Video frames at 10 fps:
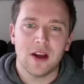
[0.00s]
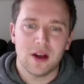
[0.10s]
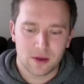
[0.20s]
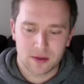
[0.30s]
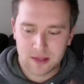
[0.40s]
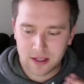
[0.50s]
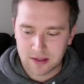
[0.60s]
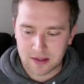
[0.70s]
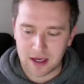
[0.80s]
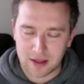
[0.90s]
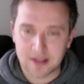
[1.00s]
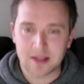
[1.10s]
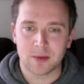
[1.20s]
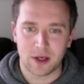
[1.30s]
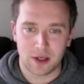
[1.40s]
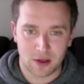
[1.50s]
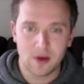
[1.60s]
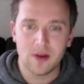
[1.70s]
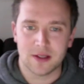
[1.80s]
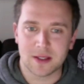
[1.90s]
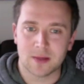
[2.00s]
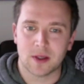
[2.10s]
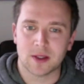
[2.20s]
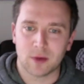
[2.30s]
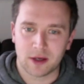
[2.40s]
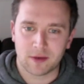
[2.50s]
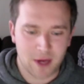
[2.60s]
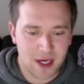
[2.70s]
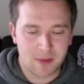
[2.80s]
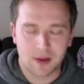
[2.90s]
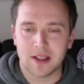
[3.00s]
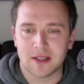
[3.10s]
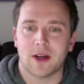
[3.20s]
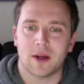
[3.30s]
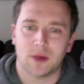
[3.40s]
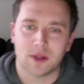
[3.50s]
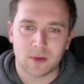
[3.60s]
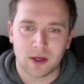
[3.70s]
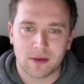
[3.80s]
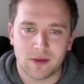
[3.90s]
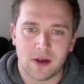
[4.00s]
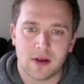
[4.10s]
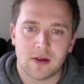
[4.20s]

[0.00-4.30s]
who says, yeah, this is what you do, this is what's worked for me, but let's find what's worked for you.